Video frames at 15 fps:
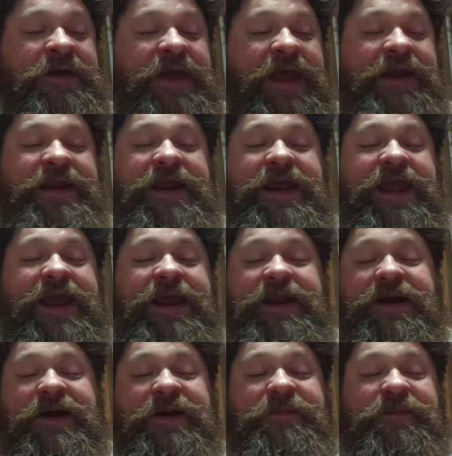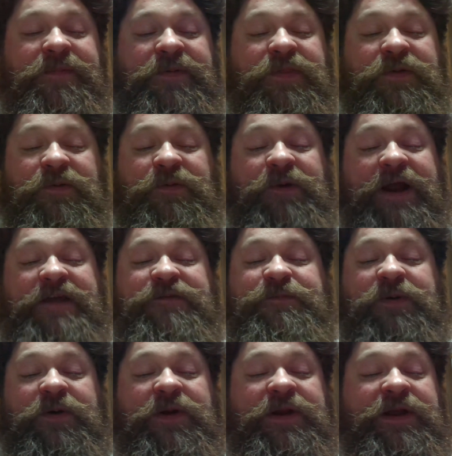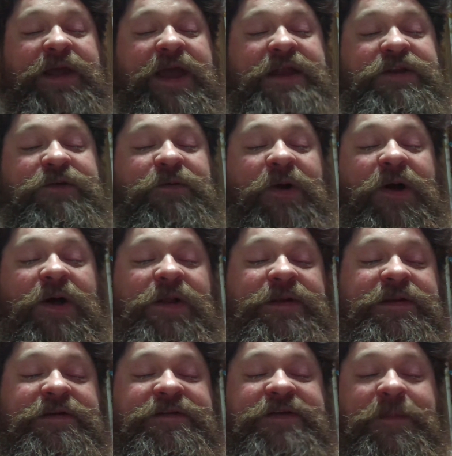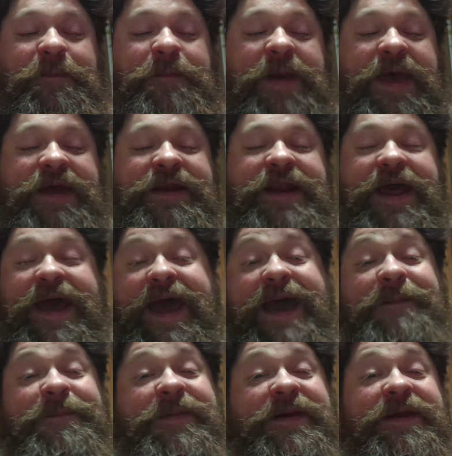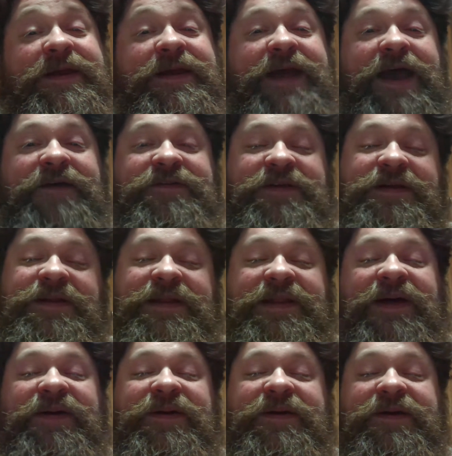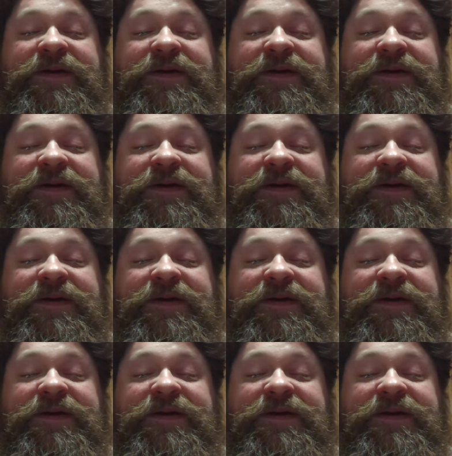and he ate up the rice pudding and crawled into bed happy as a lark.